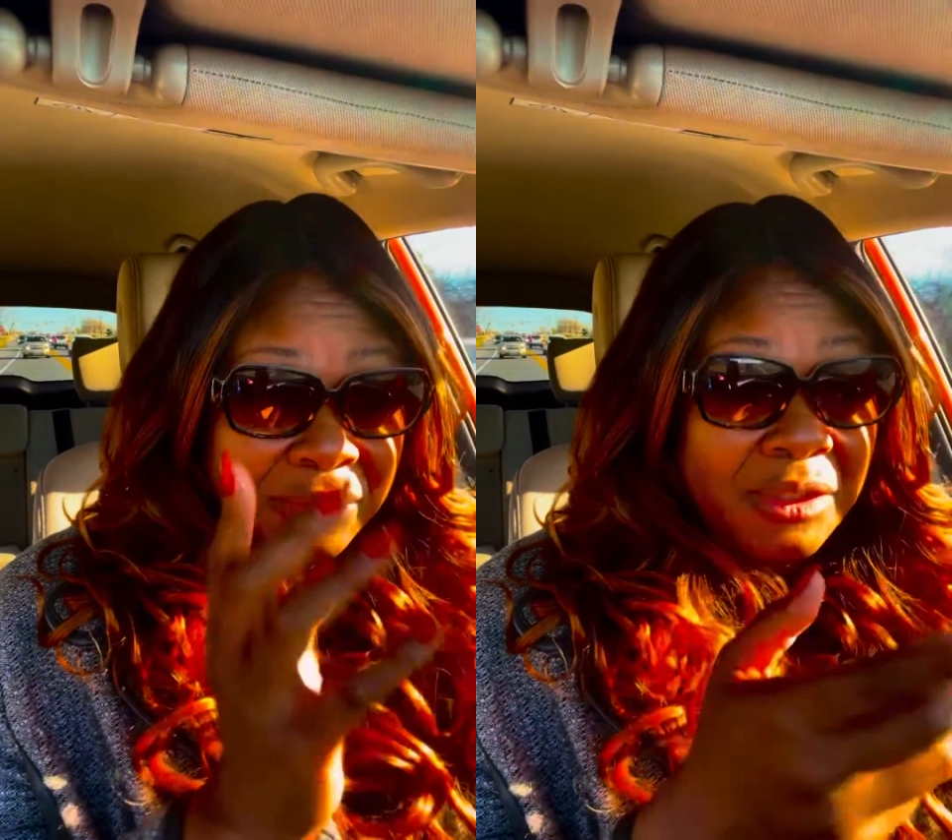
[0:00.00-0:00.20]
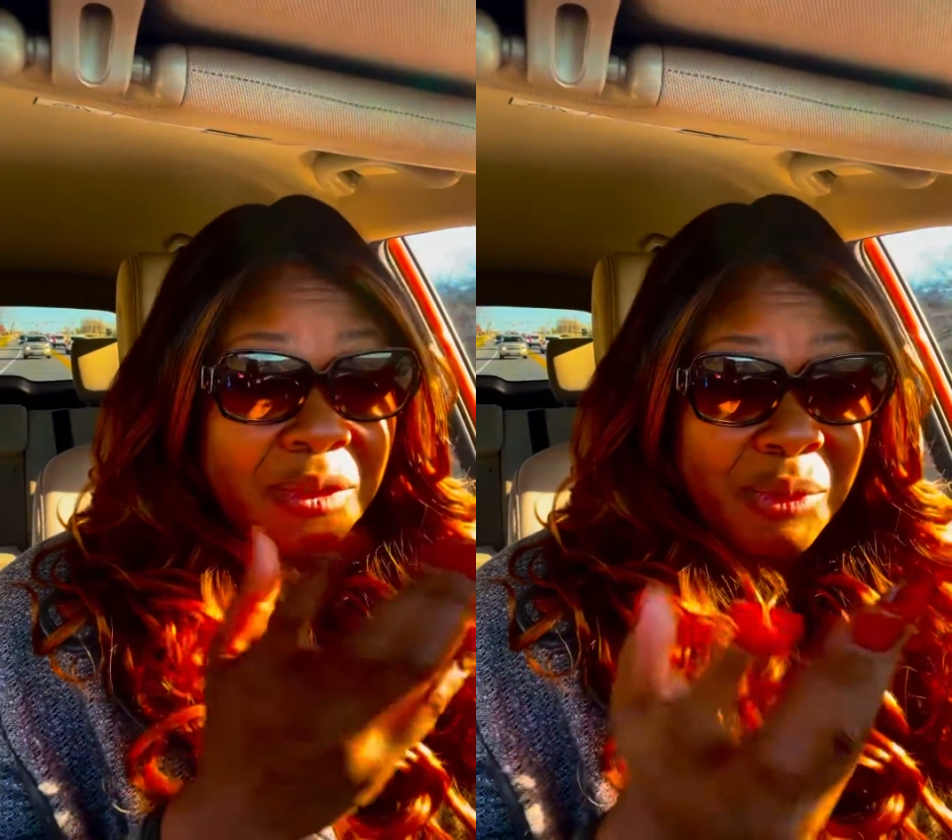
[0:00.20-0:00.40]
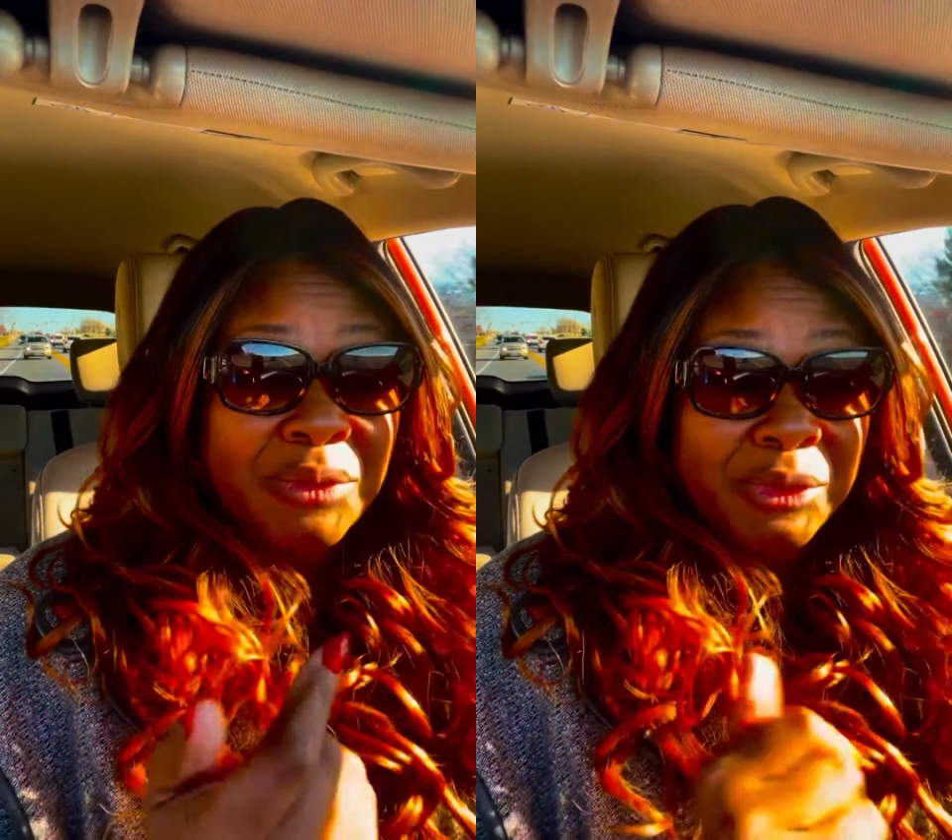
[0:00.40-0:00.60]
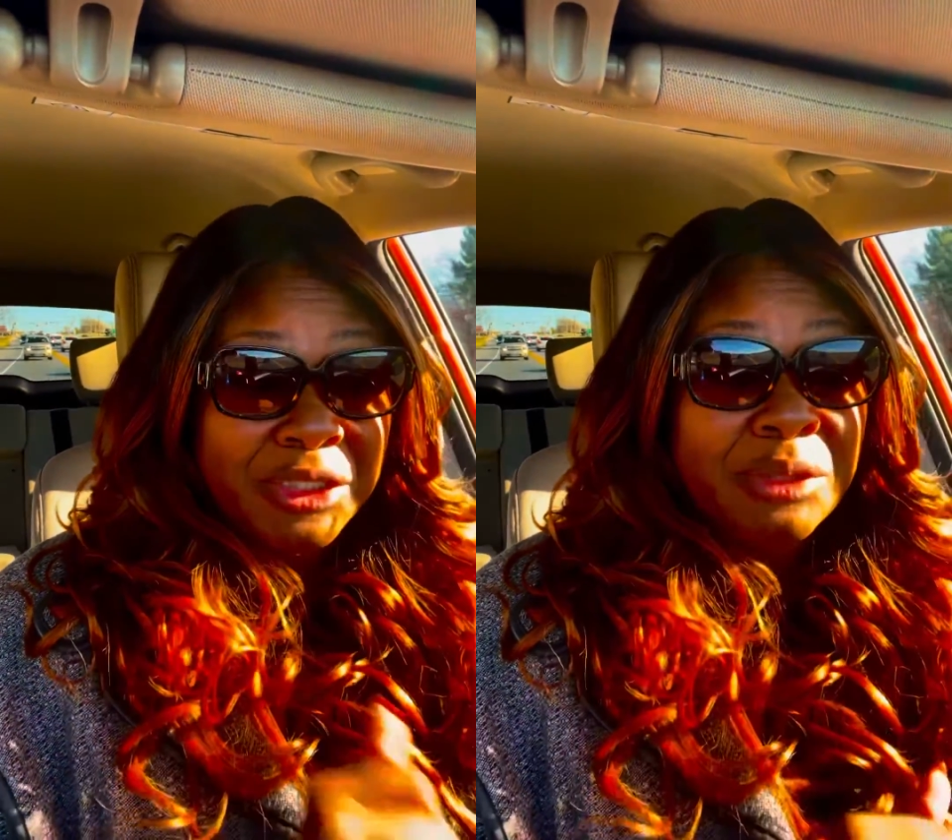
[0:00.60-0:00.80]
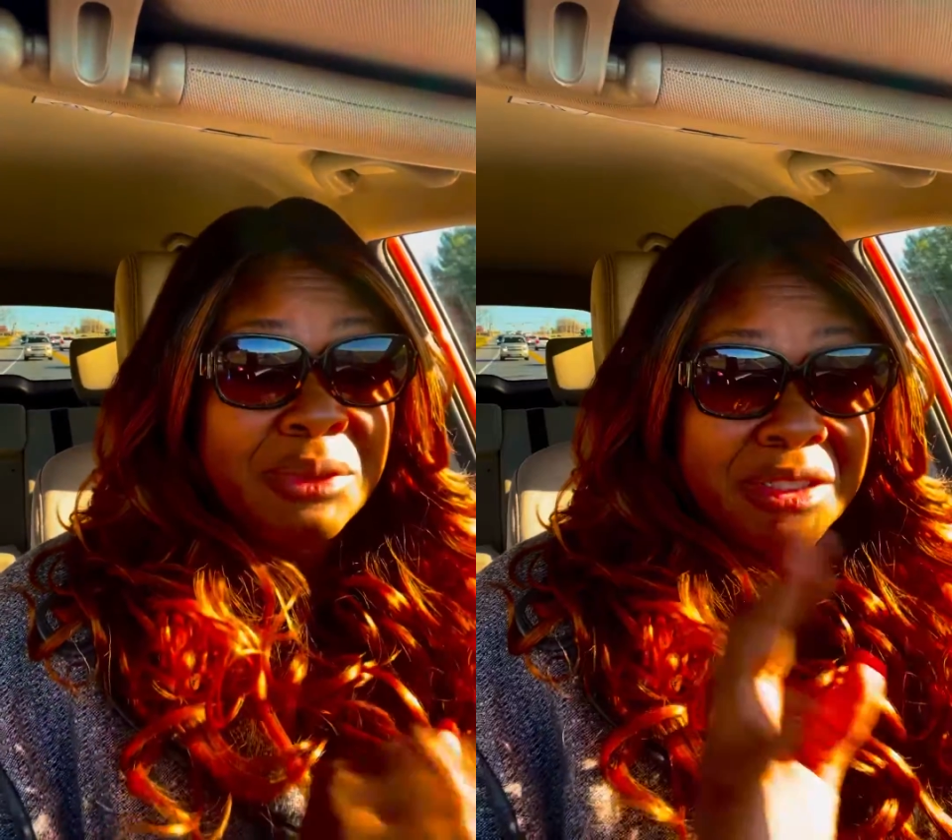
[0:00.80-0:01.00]
the one where
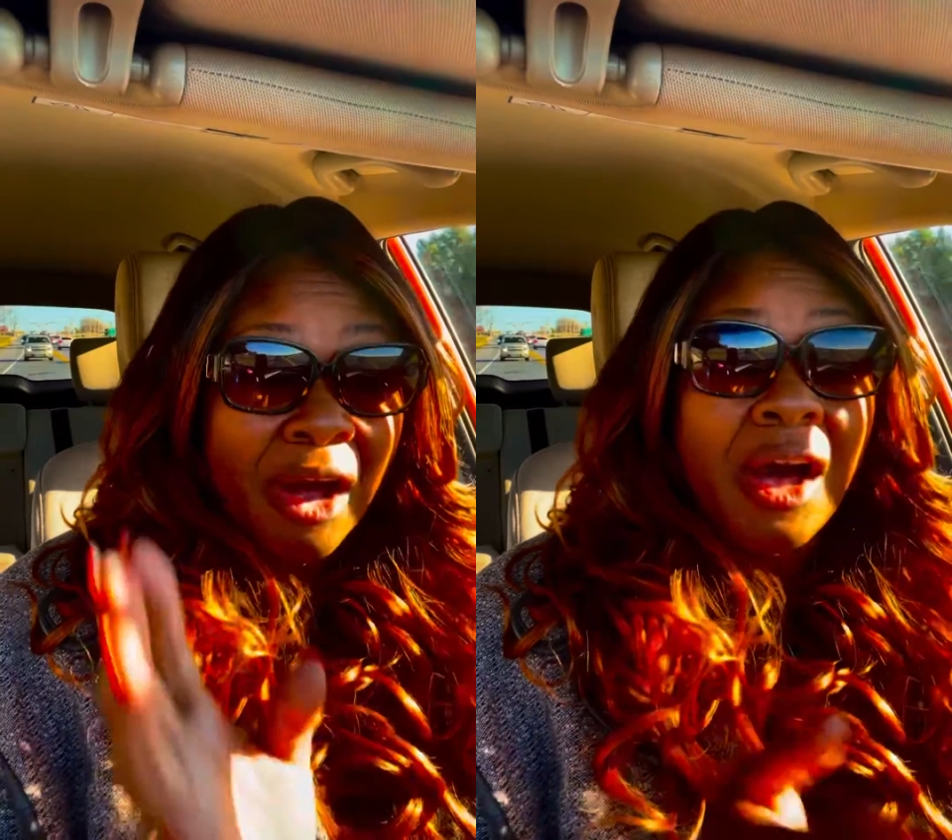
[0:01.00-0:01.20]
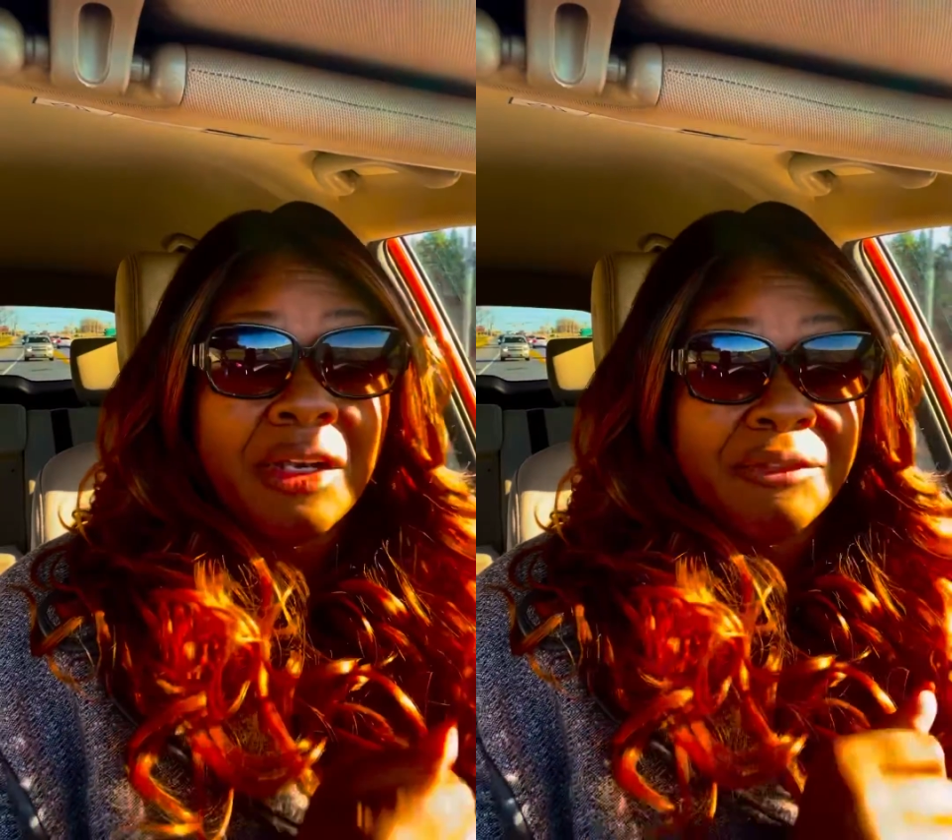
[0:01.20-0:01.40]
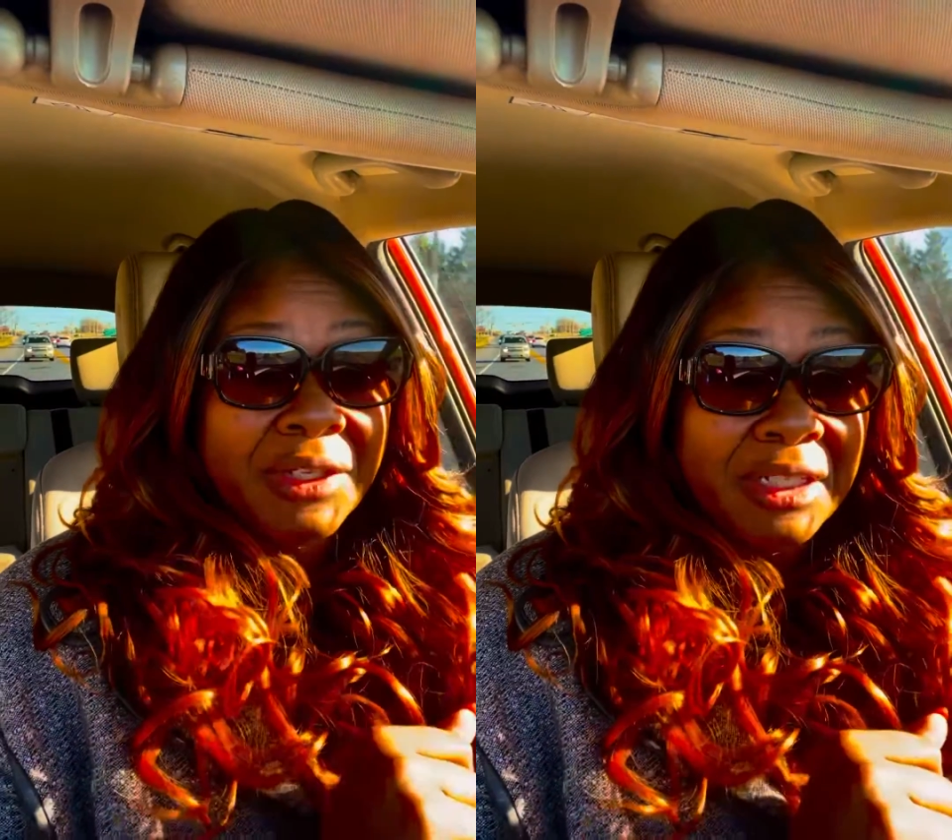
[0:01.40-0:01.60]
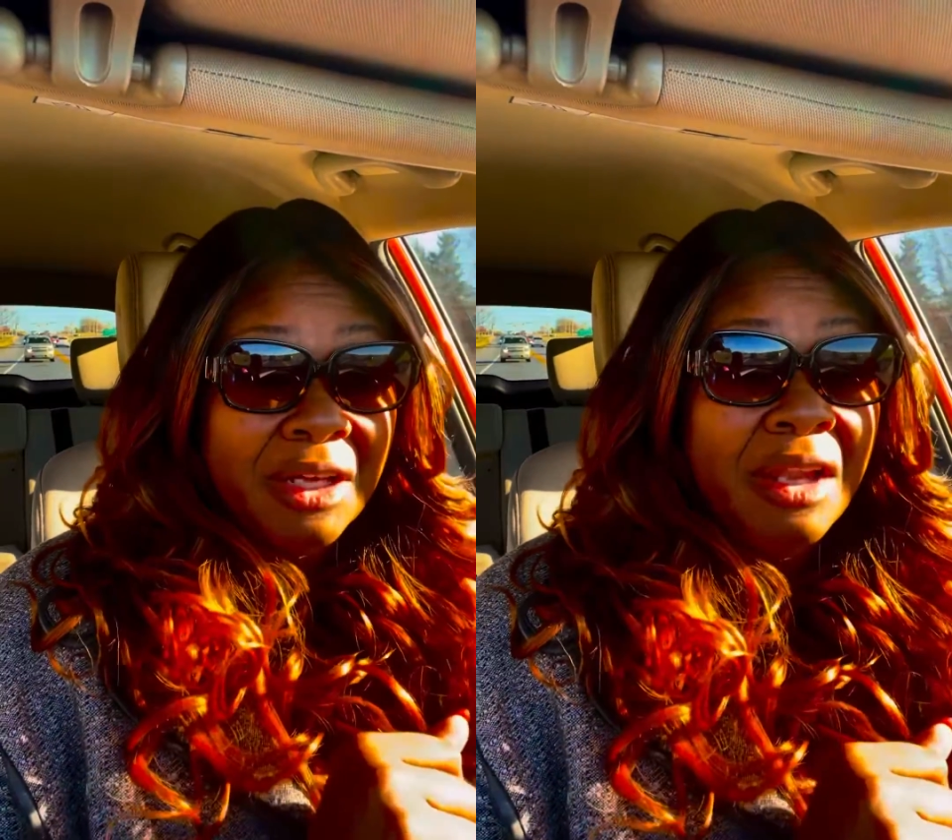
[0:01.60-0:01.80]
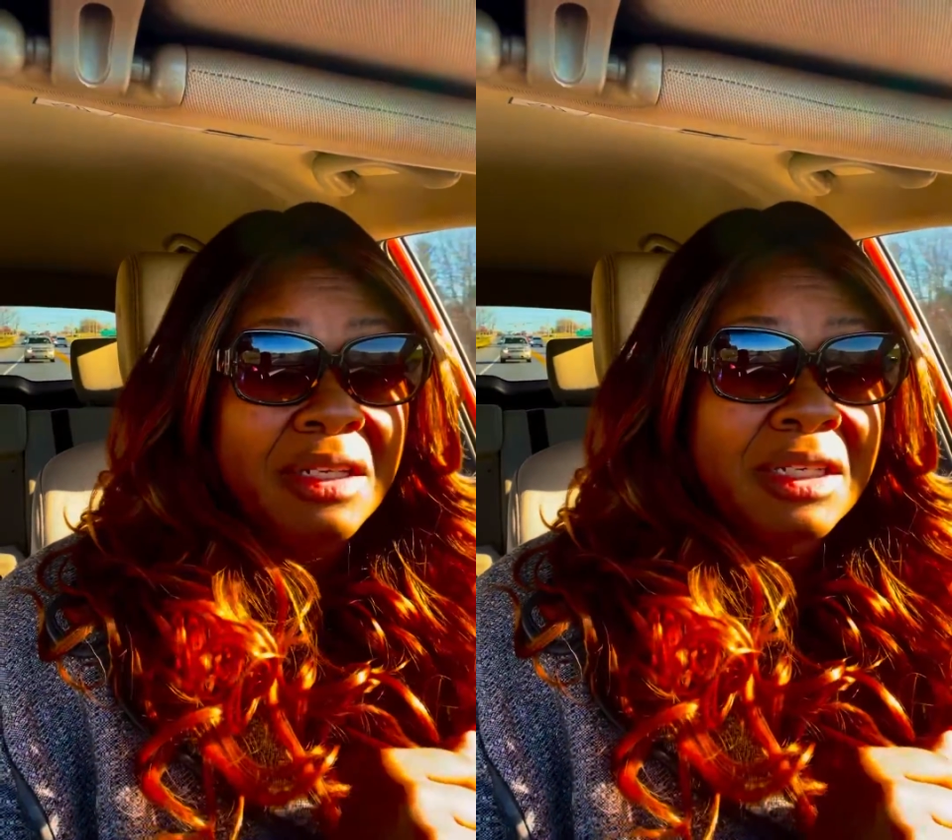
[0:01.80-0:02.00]
she was hollering and
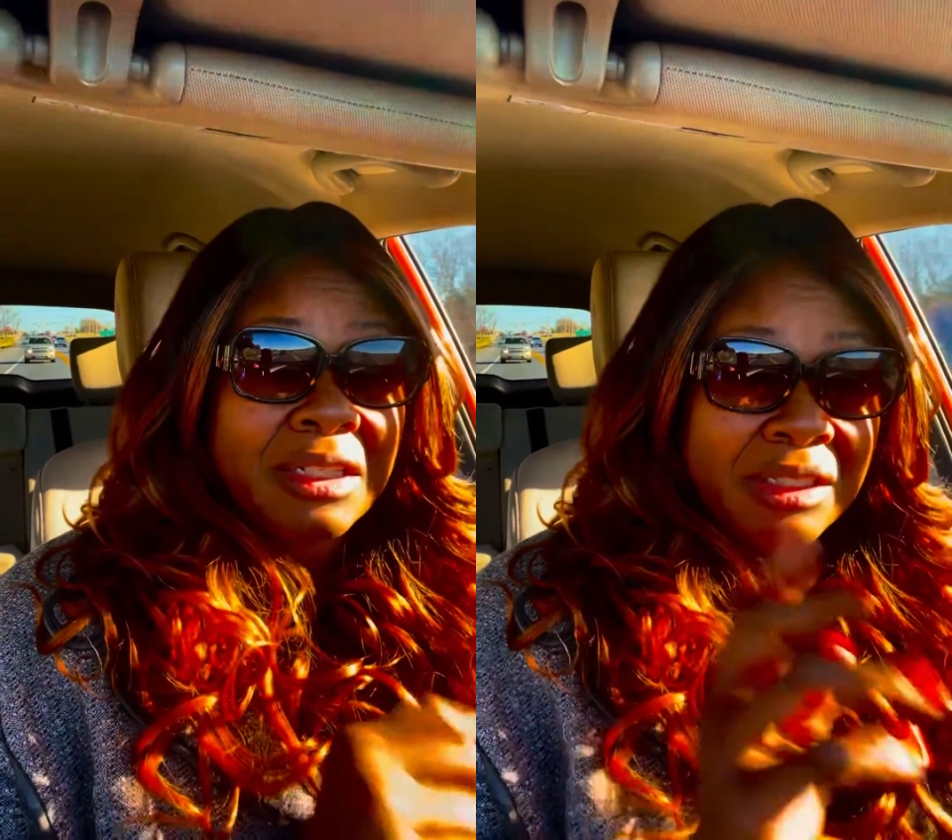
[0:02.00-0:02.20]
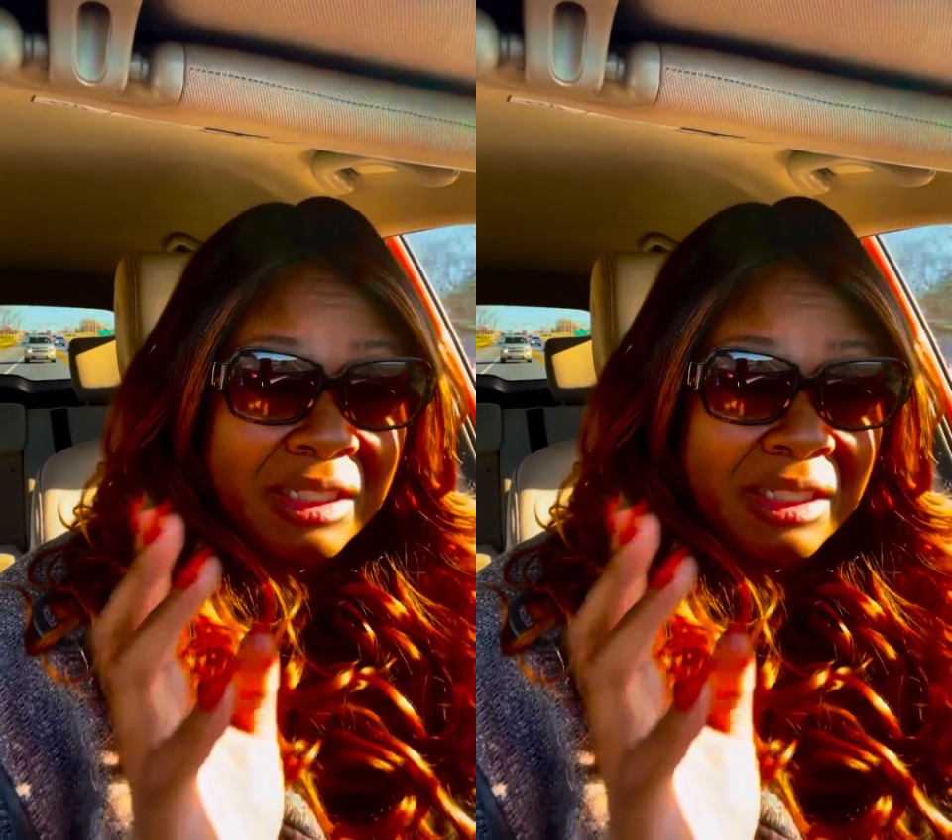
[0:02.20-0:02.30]
calling